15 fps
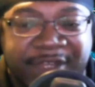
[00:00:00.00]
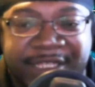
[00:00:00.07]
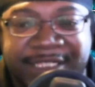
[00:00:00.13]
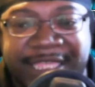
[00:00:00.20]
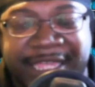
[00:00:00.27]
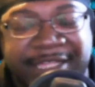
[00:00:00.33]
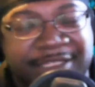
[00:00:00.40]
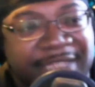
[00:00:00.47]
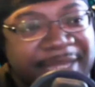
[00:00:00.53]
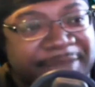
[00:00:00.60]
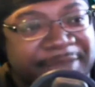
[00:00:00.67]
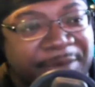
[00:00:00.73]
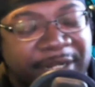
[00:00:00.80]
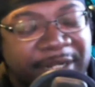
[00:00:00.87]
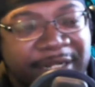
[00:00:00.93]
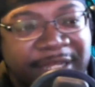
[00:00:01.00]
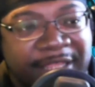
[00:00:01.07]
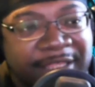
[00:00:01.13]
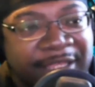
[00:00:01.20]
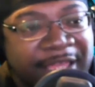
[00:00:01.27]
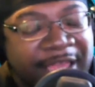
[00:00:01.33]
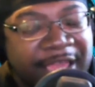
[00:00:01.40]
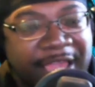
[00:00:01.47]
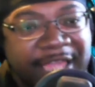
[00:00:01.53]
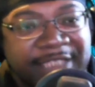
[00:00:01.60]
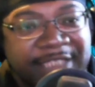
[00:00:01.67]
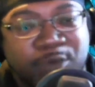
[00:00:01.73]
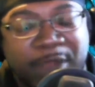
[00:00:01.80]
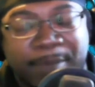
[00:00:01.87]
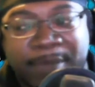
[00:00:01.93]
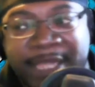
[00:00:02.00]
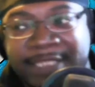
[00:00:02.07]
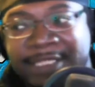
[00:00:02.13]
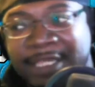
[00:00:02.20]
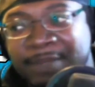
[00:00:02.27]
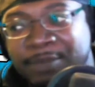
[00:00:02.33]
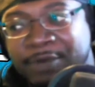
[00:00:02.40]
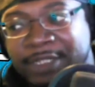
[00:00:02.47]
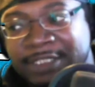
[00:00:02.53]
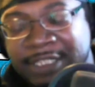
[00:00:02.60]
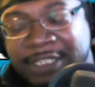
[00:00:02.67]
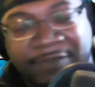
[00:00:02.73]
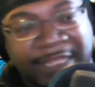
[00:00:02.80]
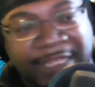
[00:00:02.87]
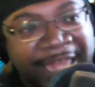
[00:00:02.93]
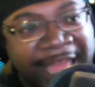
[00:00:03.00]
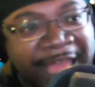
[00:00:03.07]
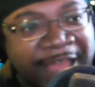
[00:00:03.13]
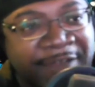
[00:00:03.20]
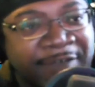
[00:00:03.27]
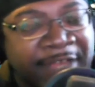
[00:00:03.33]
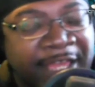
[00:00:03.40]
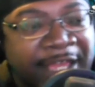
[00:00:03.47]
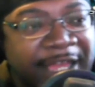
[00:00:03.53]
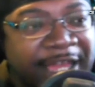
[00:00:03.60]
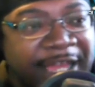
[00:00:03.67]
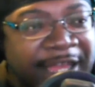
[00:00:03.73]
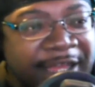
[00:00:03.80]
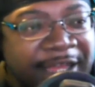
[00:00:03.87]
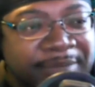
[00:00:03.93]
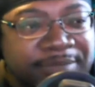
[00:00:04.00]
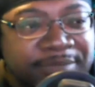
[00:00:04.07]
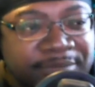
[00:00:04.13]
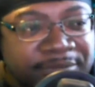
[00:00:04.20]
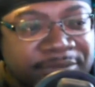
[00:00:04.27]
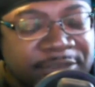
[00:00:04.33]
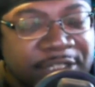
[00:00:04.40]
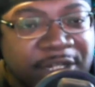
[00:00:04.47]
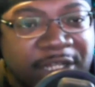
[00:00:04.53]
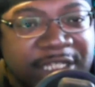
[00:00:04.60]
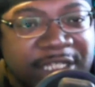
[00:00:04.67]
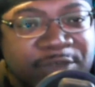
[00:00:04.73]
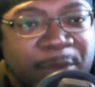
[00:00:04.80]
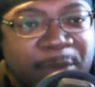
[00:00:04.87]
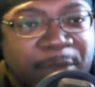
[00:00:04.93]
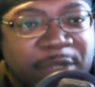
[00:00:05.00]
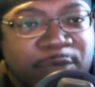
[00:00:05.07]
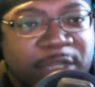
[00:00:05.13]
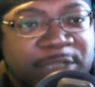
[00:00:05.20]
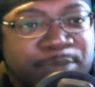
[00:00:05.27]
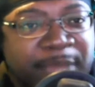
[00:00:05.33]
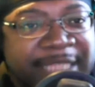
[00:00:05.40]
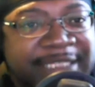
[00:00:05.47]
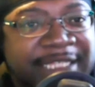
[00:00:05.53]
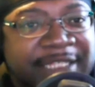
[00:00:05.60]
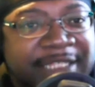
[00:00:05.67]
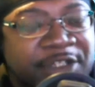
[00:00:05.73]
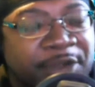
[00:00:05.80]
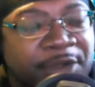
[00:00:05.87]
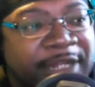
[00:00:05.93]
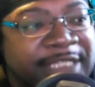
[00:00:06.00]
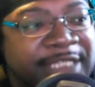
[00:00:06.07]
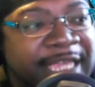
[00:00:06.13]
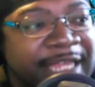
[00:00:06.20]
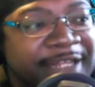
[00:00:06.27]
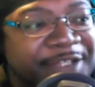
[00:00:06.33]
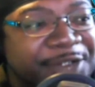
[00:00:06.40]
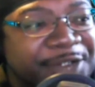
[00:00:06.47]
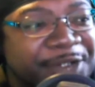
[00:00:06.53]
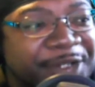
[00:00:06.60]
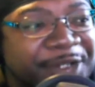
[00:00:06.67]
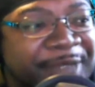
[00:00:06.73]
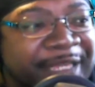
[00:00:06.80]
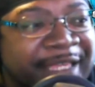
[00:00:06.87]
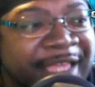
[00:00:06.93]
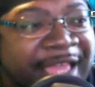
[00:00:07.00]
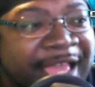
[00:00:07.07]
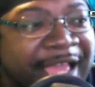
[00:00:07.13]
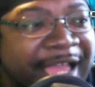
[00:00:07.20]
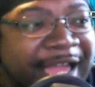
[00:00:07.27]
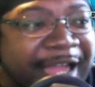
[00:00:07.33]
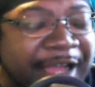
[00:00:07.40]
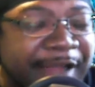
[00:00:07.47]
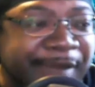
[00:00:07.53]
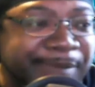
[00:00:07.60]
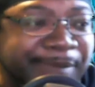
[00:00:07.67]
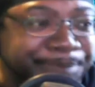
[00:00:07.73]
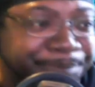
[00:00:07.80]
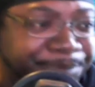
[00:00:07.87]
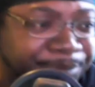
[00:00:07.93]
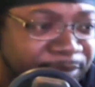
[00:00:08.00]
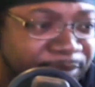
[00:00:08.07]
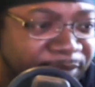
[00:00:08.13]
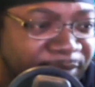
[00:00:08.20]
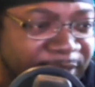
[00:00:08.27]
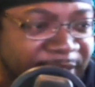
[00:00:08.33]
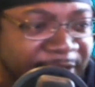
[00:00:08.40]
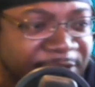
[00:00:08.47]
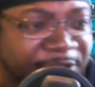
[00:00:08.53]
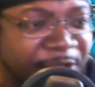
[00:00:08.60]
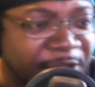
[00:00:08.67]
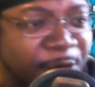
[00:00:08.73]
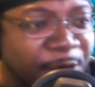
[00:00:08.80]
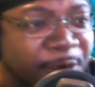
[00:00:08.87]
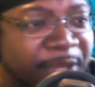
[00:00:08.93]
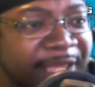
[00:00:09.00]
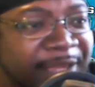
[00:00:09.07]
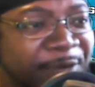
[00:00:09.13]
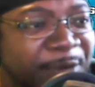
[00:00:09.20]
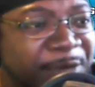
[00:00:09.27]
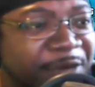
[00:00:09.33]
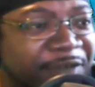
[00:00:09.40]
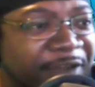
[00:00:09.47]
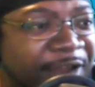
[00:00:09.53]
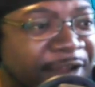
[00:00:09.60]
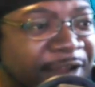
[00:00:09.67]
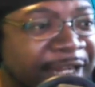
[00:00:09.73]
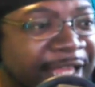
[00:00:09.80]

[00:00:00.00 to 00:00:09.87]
taking jabs at one another. It's what makes Team Boy TV Live. It's what makes it entertaining. You know what I mean? So we move on,